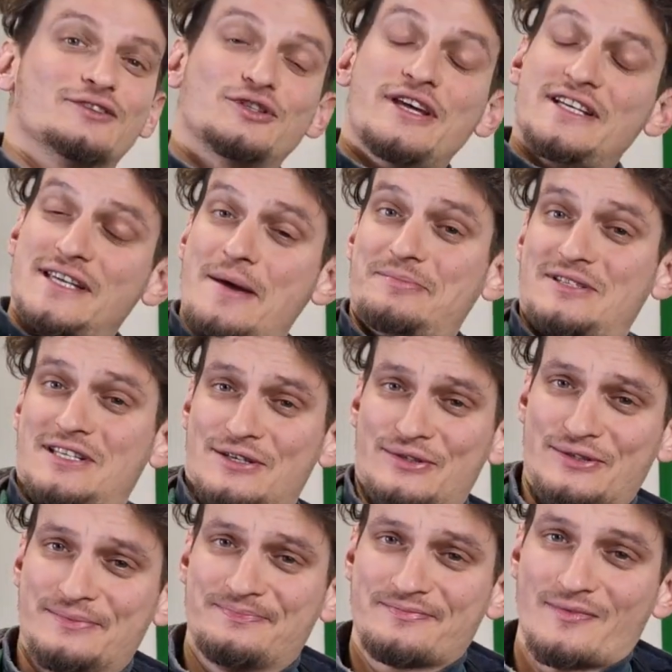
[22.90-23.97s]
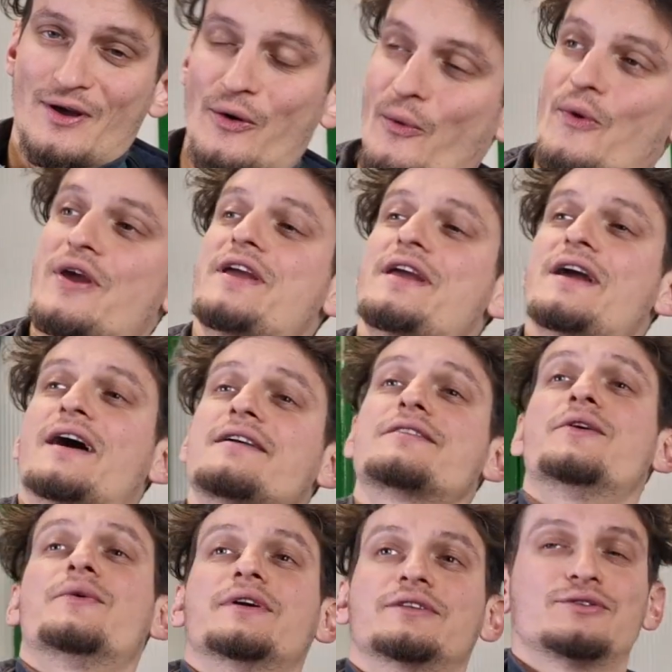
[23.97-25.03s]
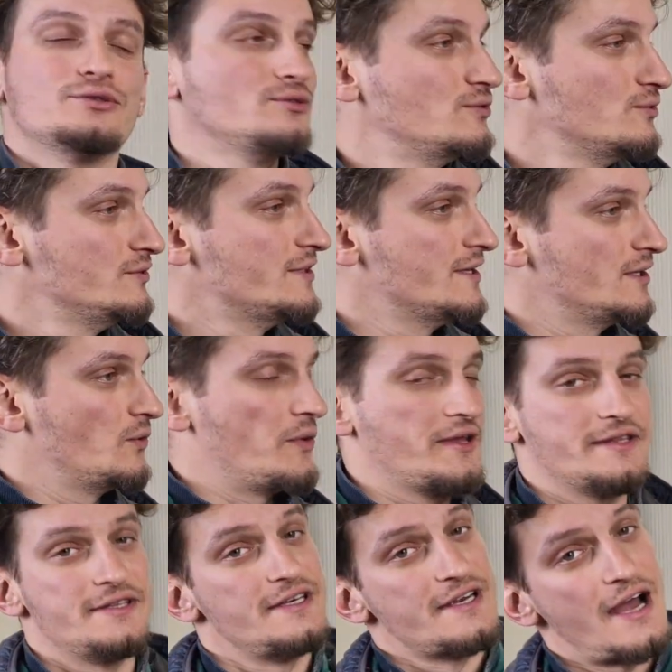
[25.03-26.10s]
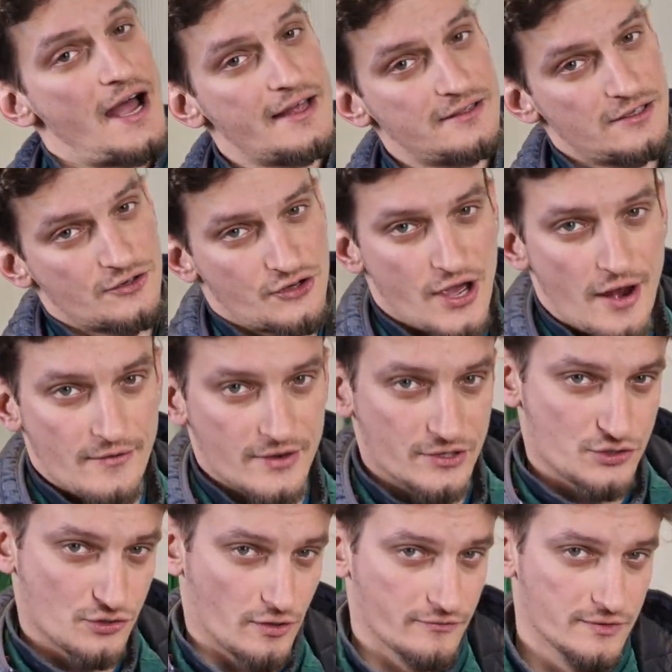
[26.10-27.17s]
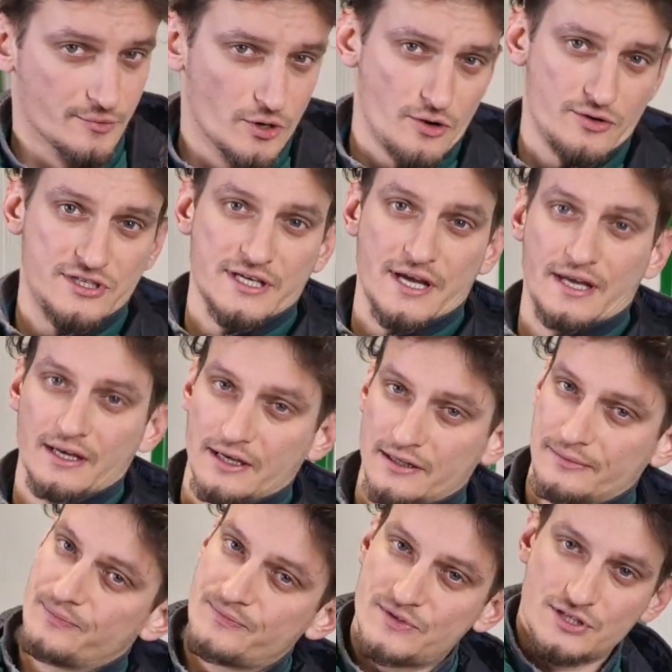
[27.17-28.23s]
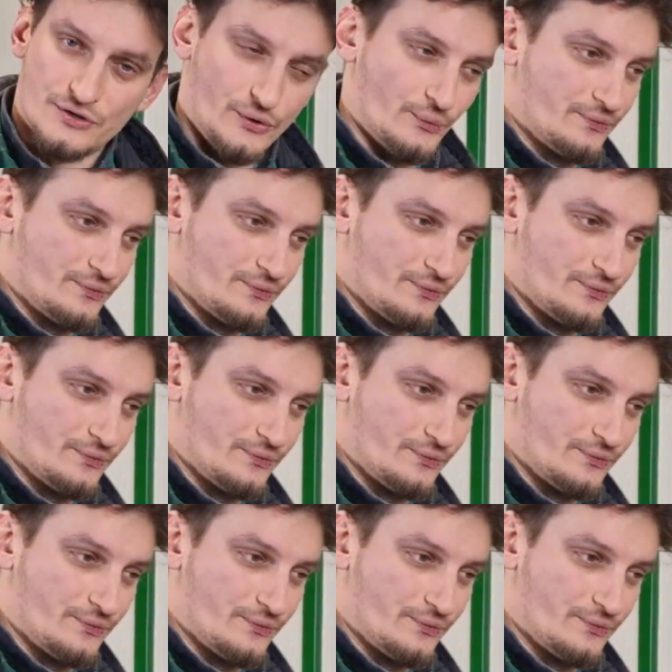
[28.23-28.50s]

today's episode, we are going to deal with the undercarriage of the motorcycle. So